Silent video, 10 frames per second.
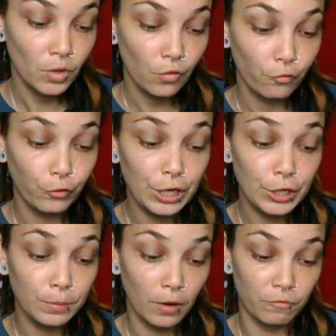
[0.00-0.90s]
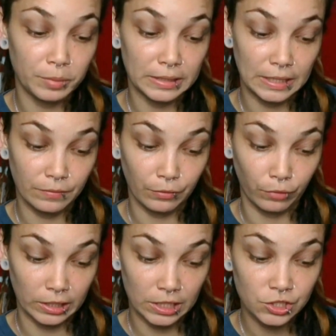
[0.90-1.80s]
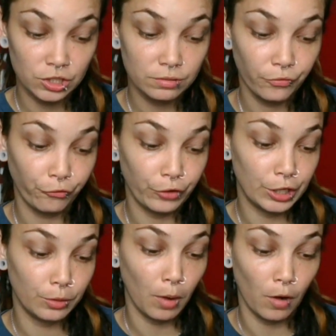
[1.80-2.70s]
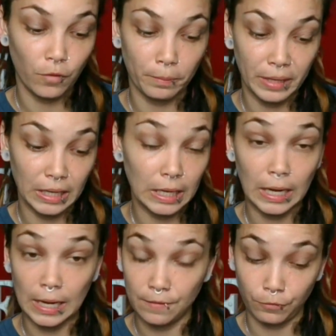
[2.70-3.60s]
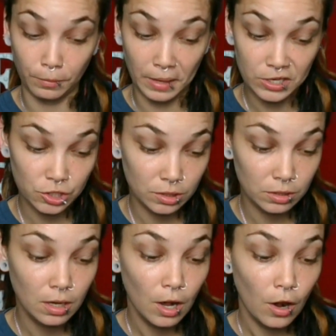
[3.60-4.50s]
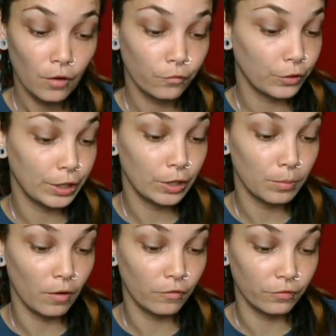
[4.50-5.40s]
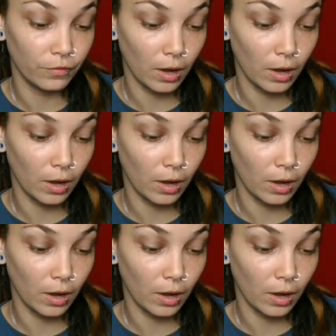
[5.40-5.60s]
freedom of belief and religion, freedom of opinion and information, freedom of